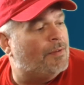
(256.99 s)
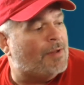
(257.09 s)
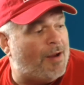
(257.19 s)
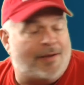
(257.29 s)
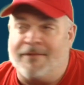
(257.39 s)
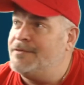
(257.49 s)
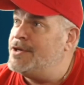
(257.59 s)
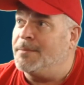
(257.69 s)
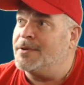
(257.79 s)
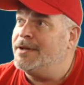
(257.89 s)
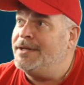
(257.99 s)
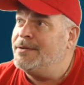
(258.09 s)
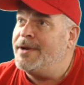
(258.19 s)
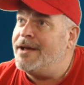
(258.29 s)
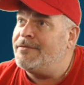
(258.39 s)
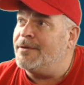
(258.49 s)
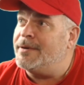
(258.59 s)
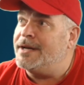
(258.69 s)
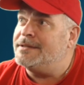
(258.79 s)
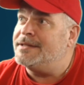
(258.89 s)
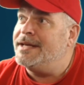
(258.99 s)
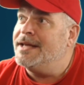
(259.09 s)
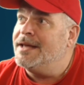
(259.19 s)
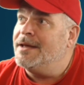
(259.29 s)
I've jumped clean to an F already. See,